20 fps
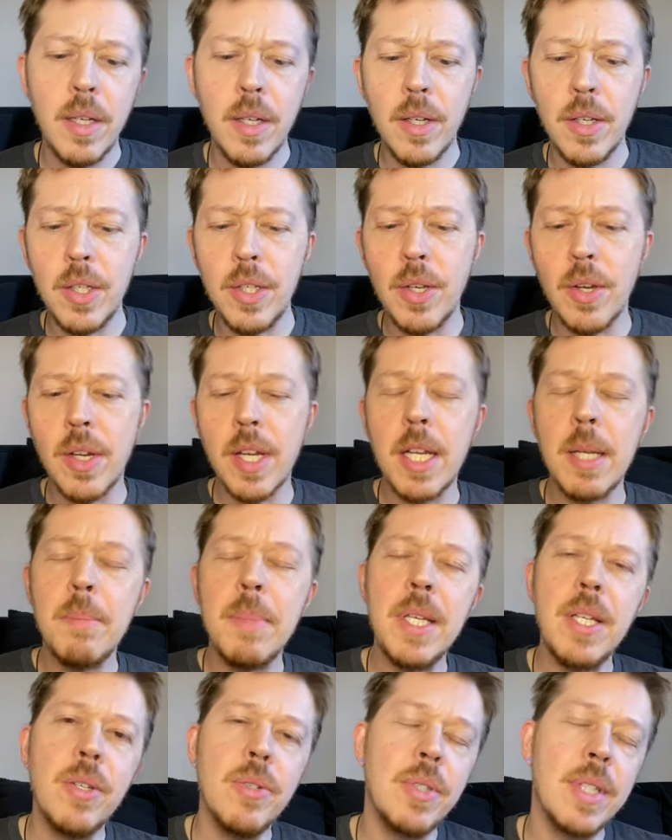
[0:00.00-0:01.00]
you're going to
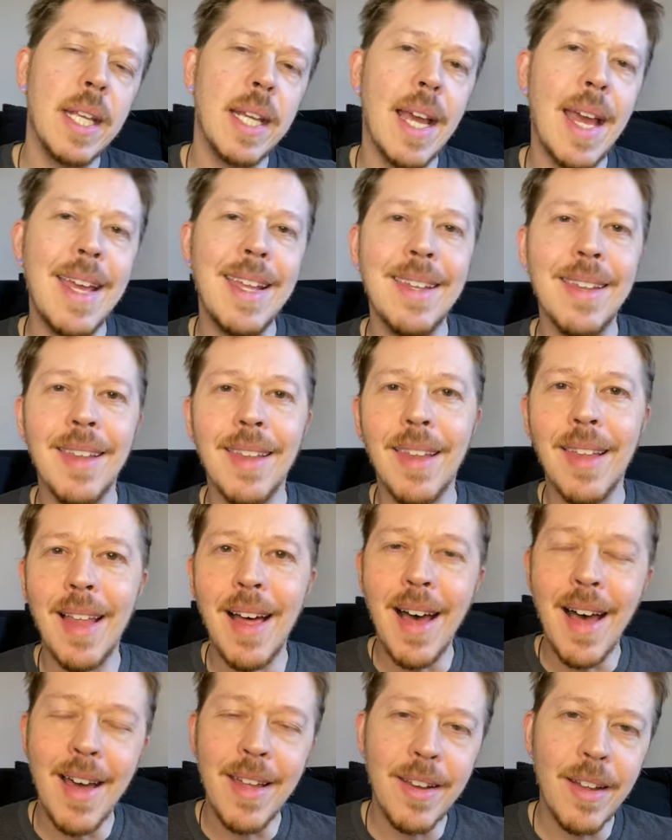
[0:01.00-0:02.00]
be using a
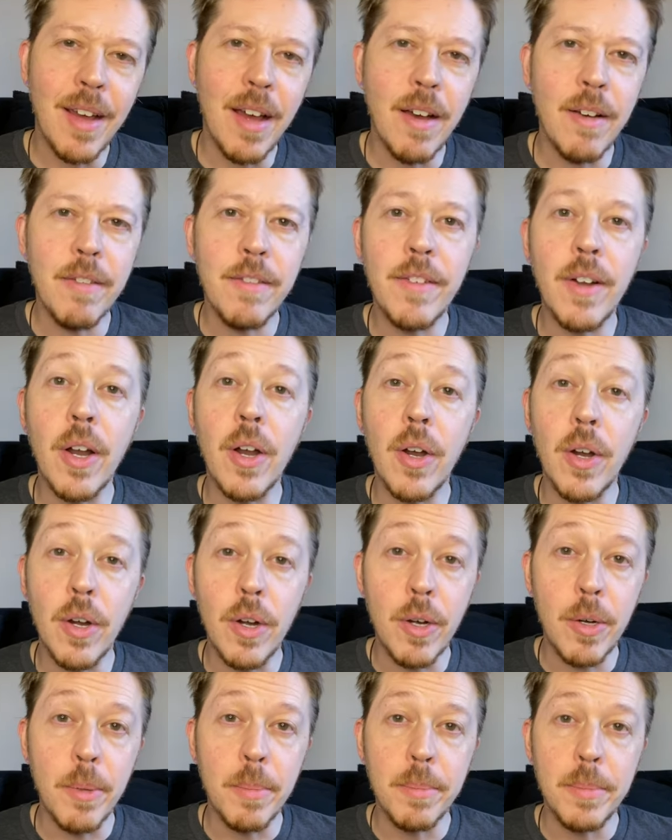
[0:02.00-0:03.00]
lot of
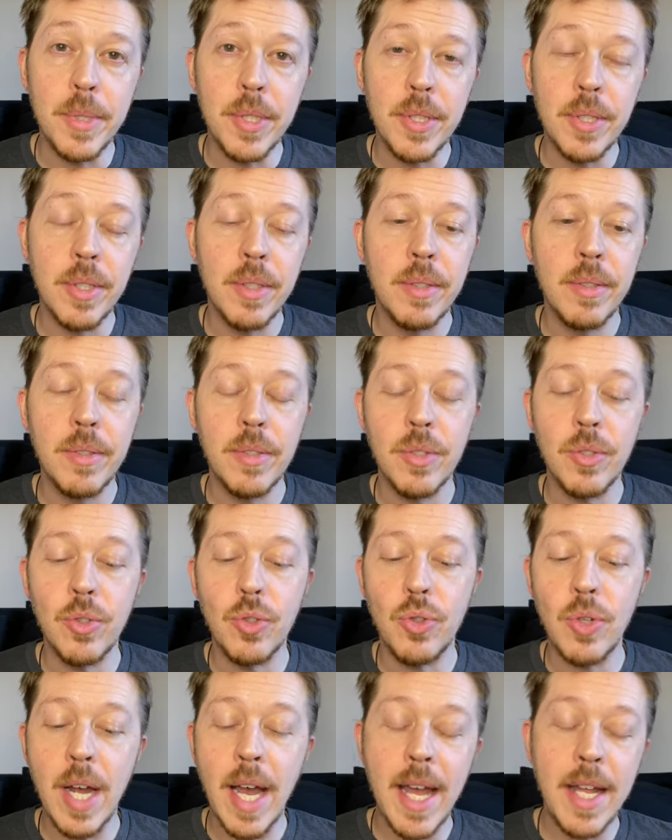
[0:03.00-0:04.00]
herbs,
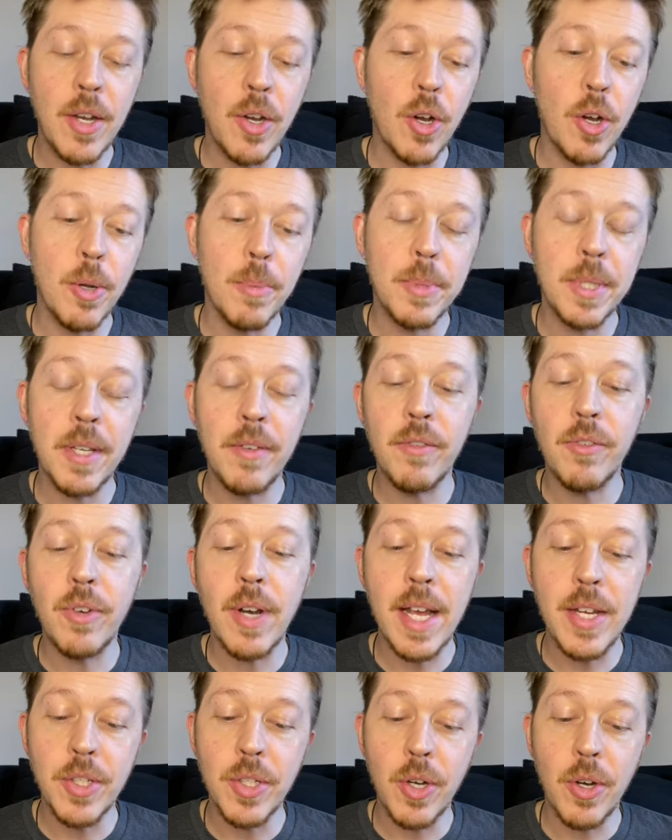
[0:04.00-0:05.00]
dried herbs and
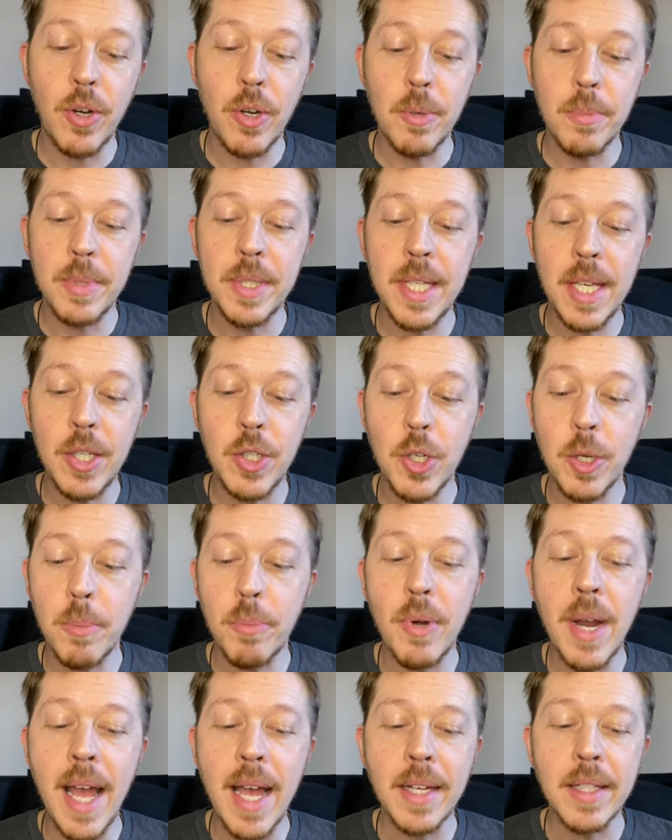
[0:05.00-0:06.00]
fresh herbs in your
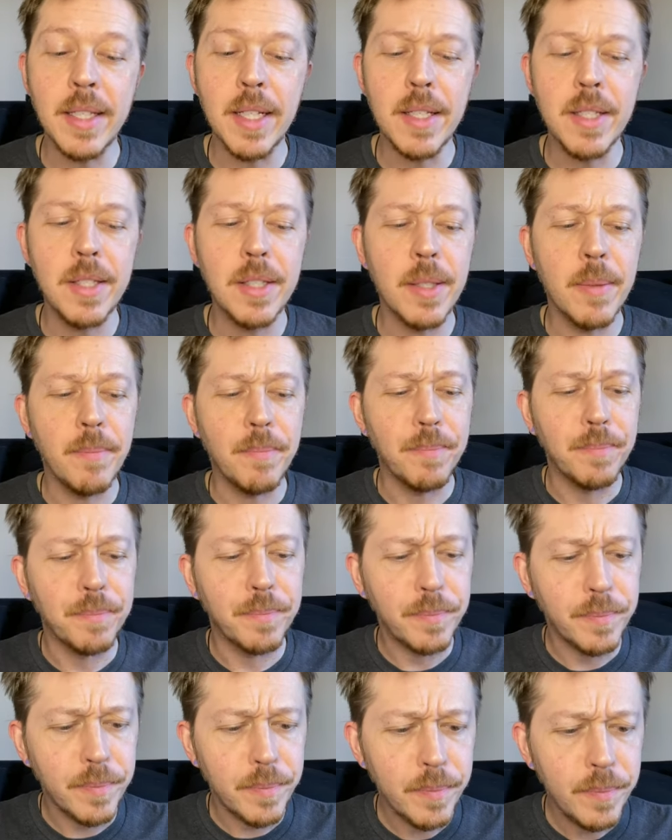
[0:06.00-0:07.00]
practice.
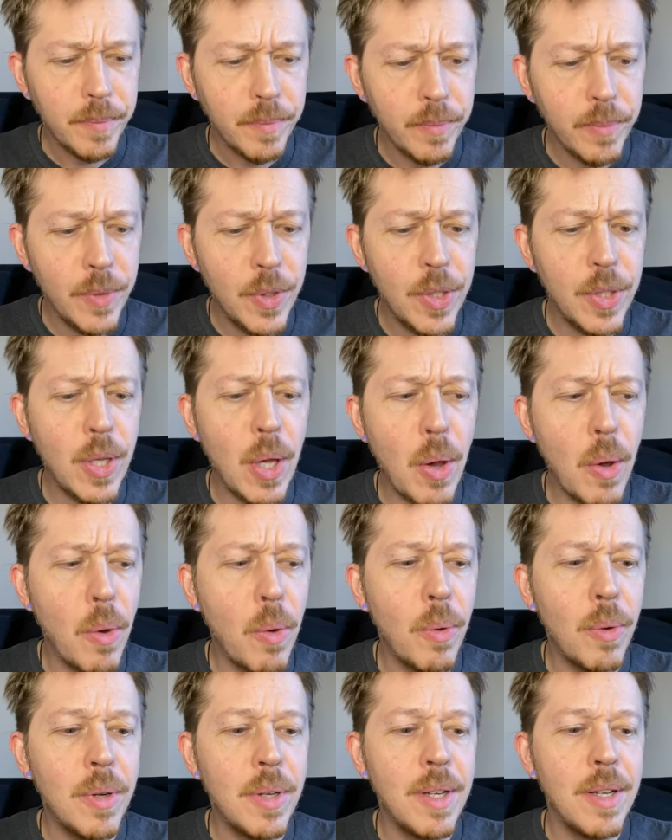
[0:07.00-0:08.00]

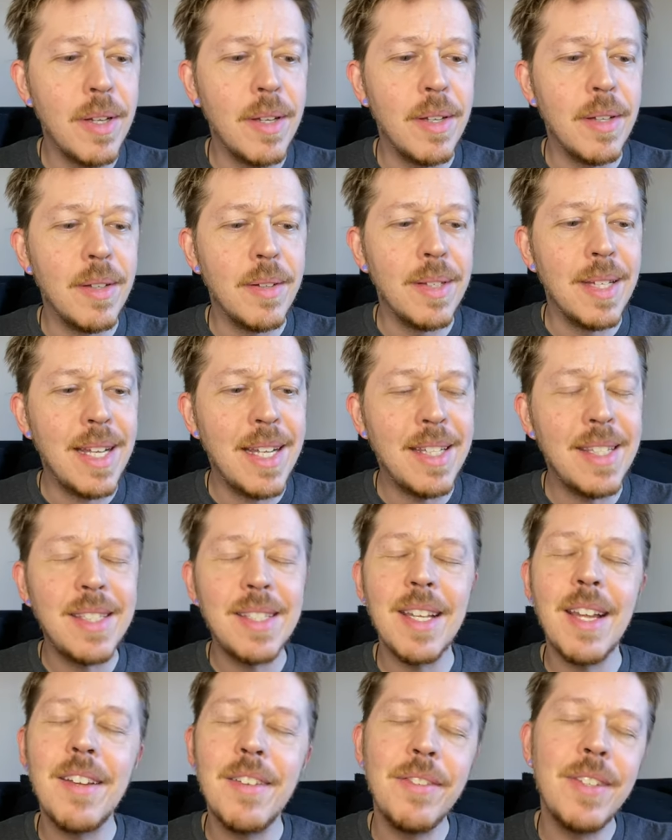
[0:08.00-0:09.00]
So
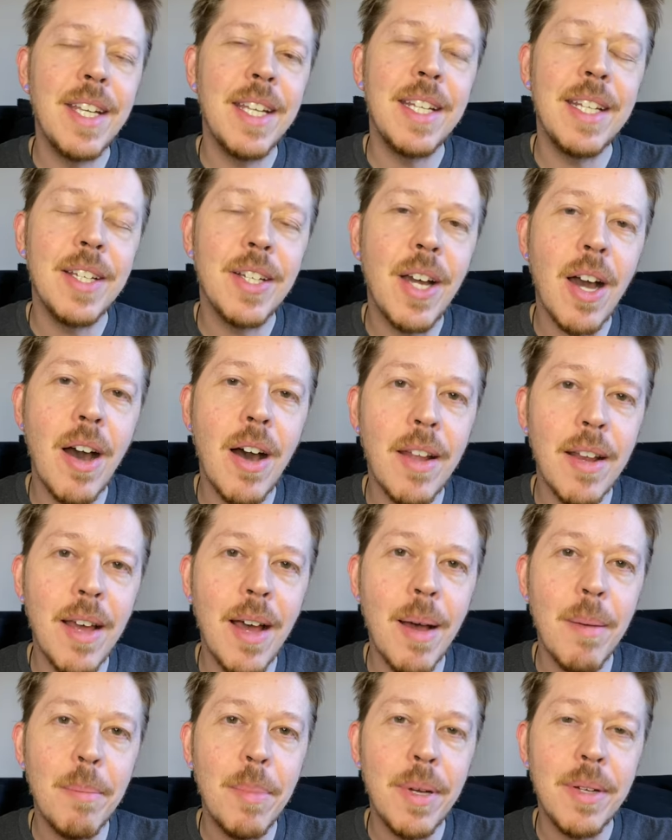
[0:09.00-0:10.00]
instead of getting caught
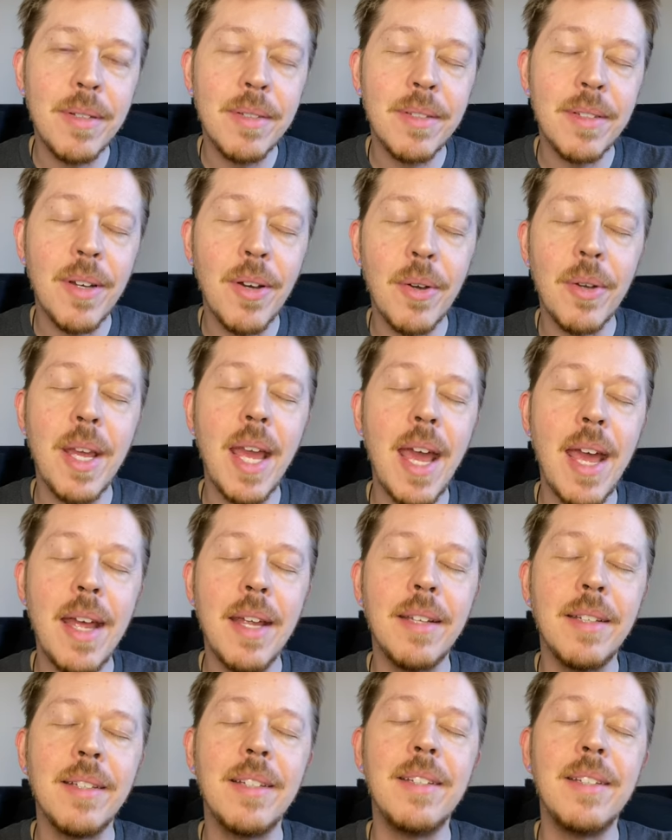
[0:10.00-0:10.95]
up, okay,